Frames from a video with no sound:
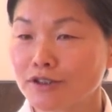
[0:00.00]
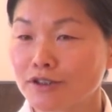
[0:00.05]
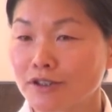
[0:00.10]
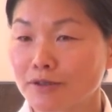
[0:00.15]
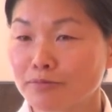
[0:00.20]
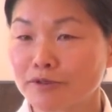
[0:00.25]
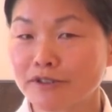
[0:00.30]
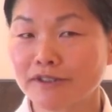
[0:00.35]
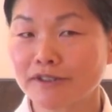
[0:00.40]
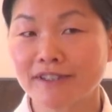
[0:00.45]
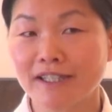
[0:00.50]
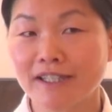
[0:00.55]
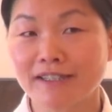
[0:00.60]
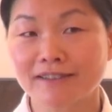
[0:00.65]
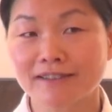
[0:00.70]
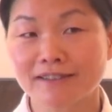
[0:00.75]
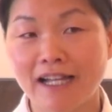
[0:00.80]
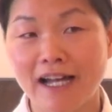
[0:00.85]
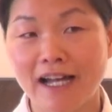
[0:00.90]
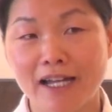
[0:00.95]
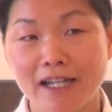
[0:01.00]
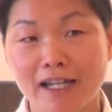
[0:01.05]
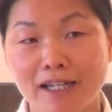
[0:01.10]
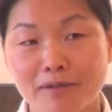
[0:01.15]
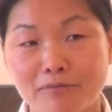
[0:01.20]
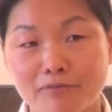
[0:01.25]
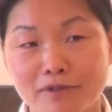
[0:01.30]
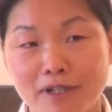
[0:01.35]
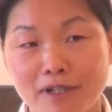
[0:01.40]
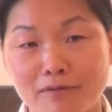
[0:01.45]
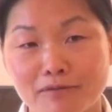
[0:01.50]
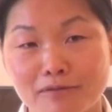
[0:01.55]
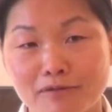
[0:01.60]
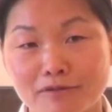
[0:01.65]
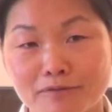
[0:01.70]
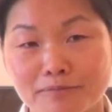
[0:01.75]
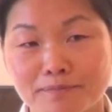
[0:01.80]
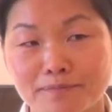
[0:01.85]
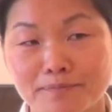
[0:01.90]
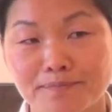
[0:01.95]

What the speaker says: the princess' eye problem.